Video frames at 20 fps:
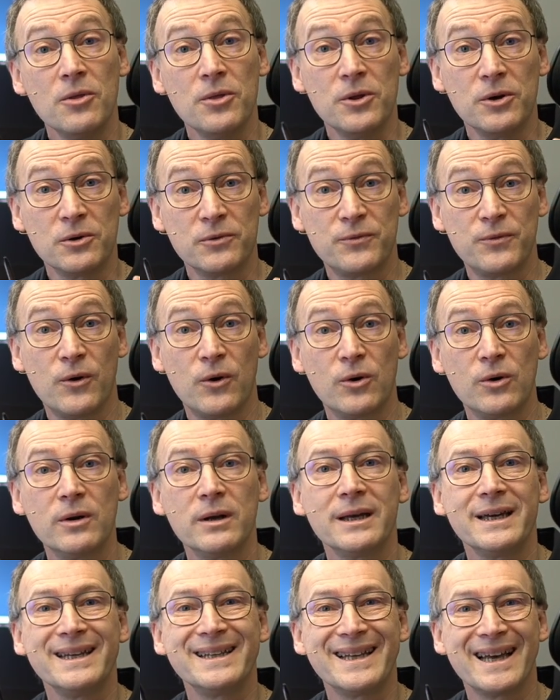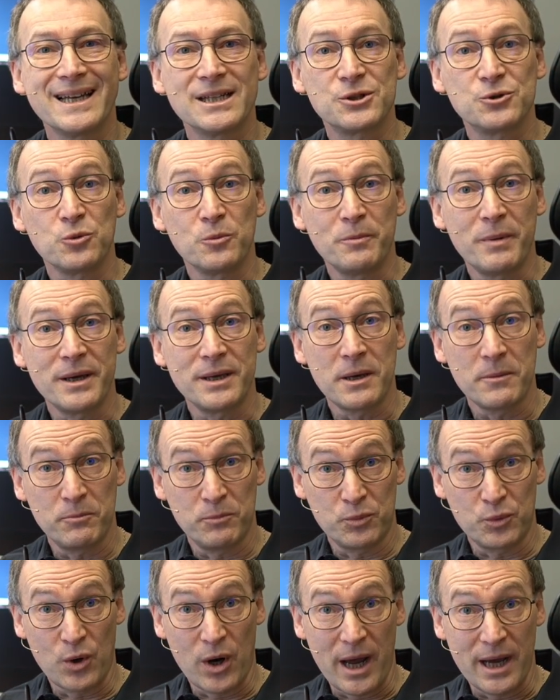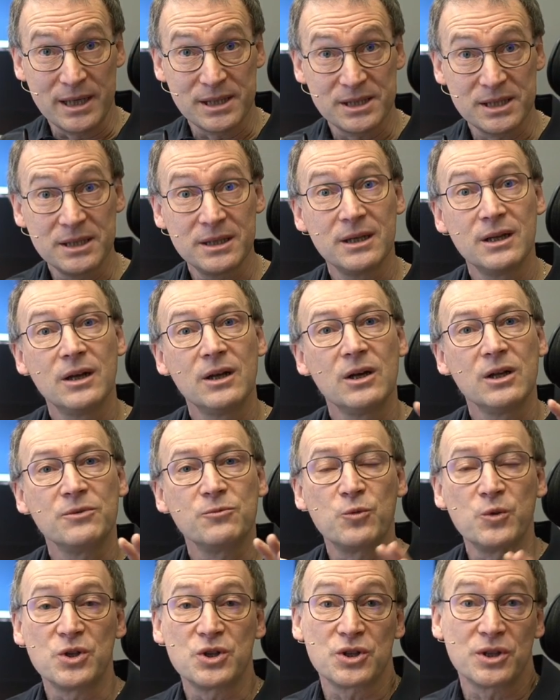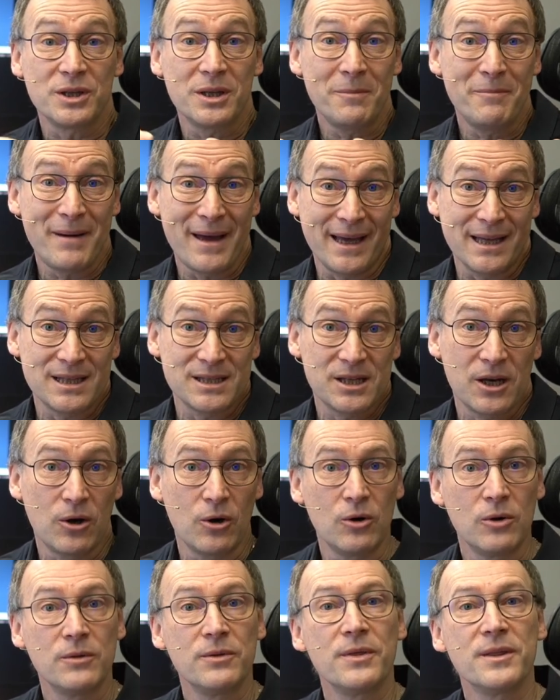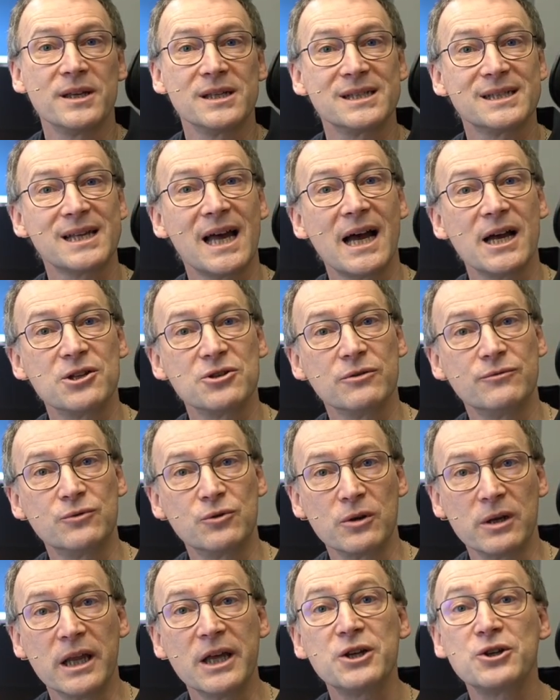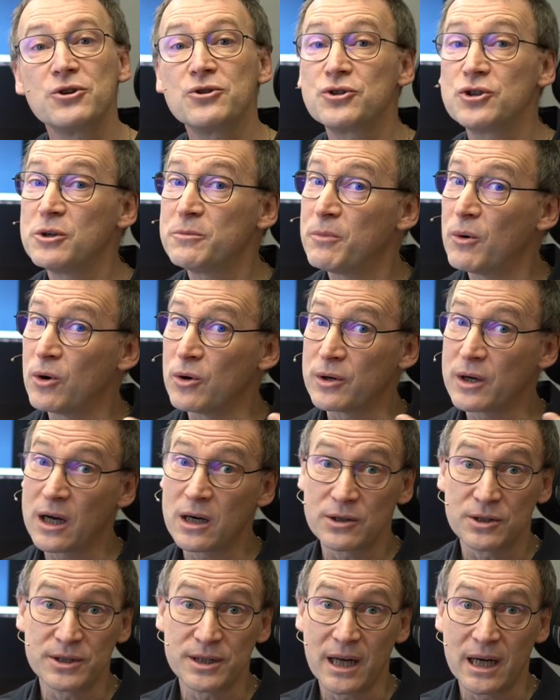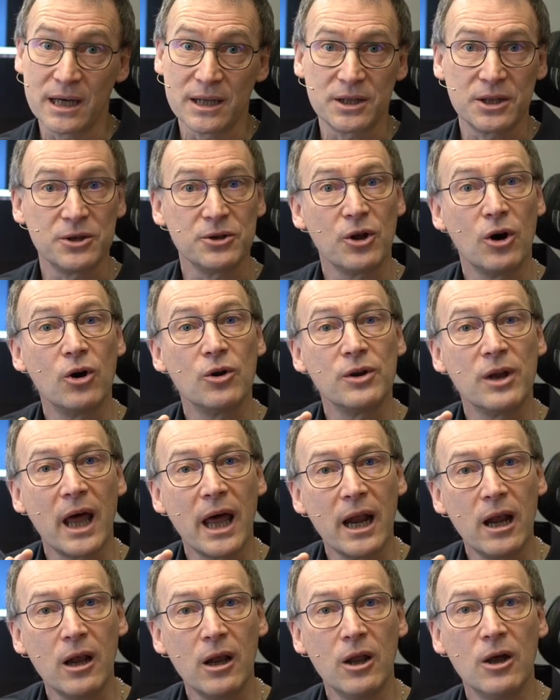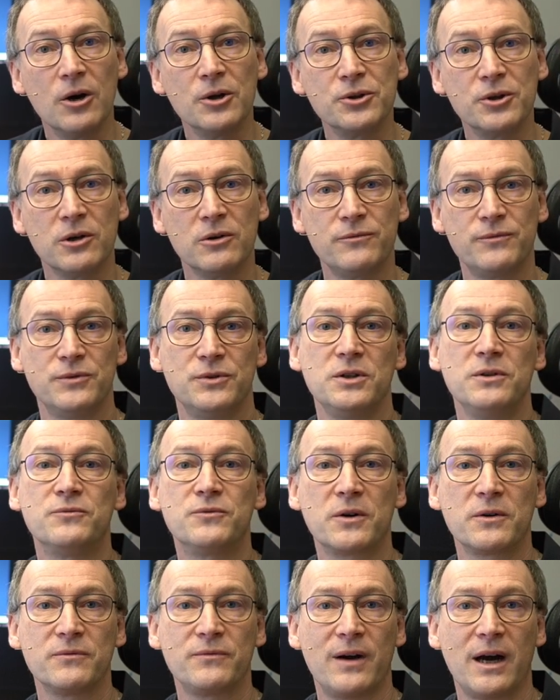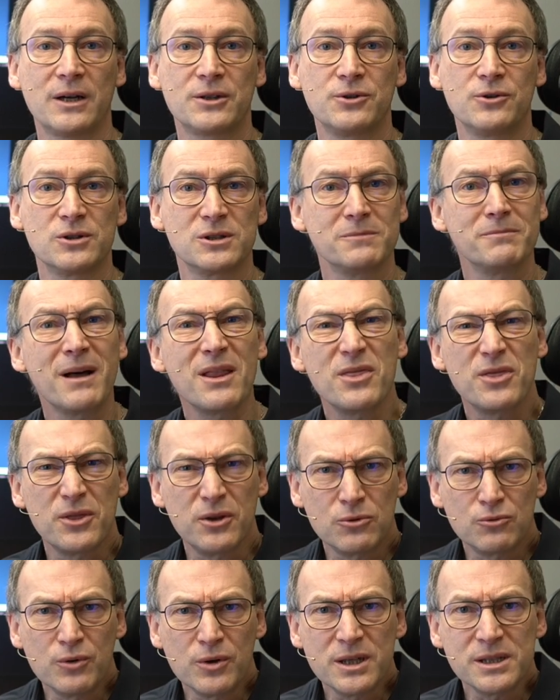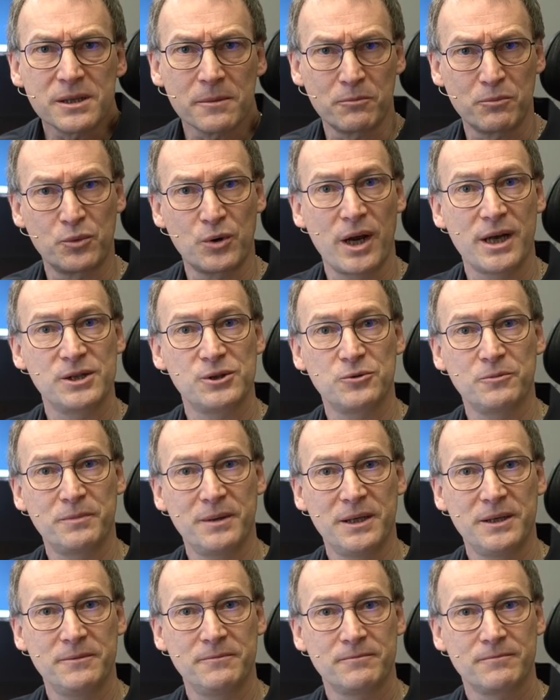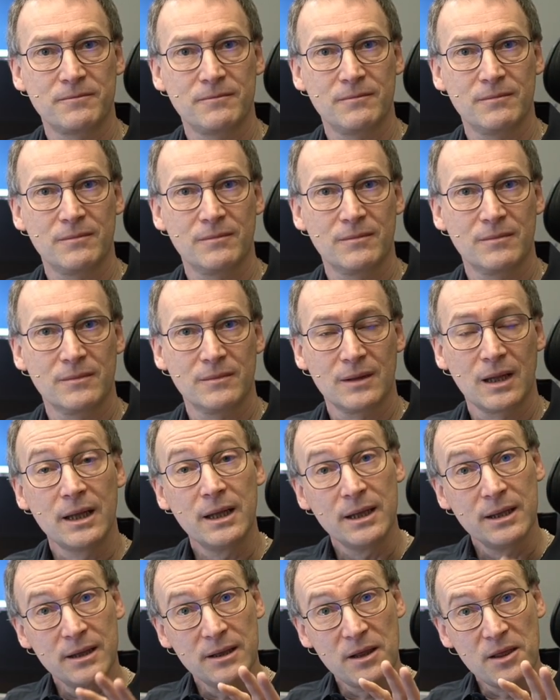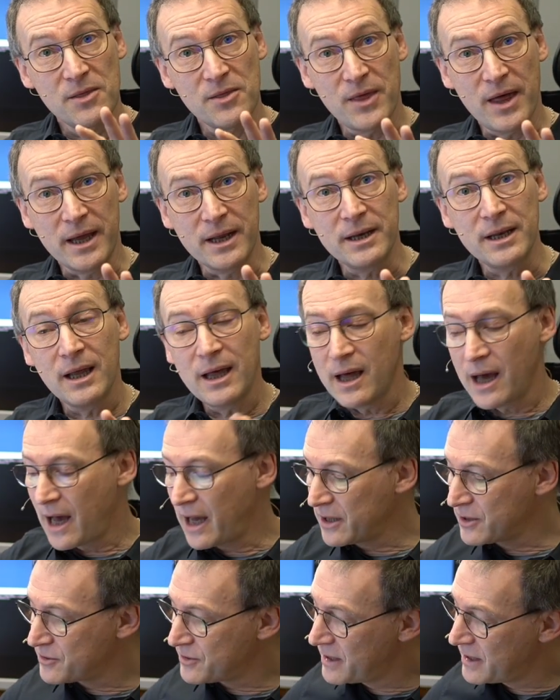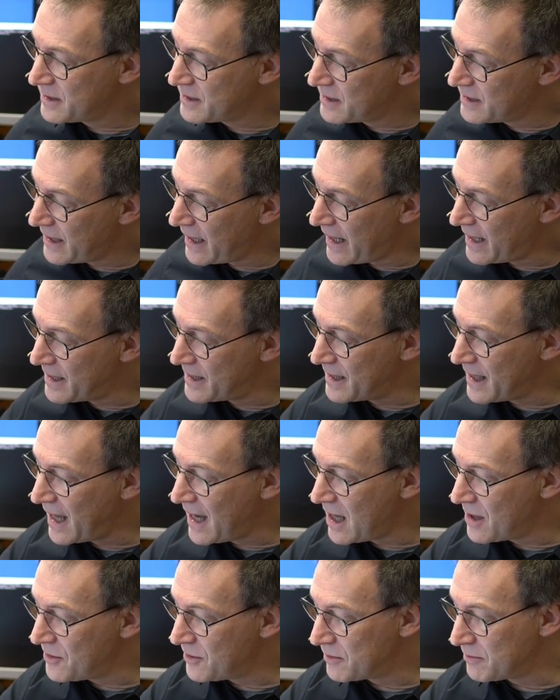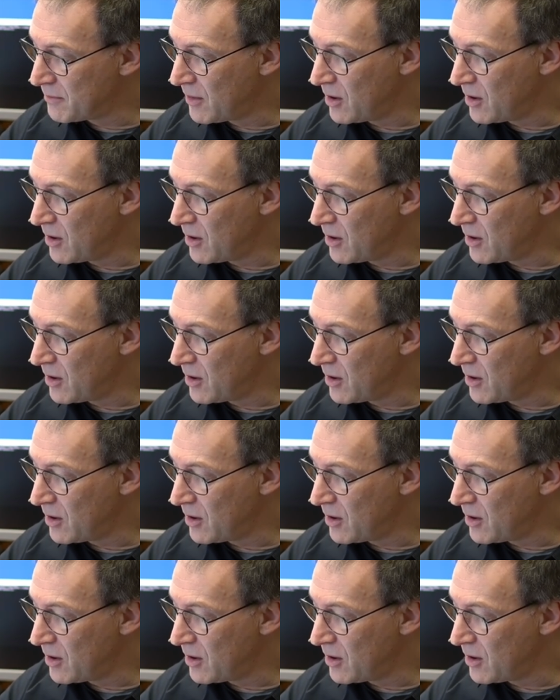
Therefore, it has to pay a price, which depends on the size of relationship, on cardinality, on a lot of different factors, but there is a price to pay. Then I created another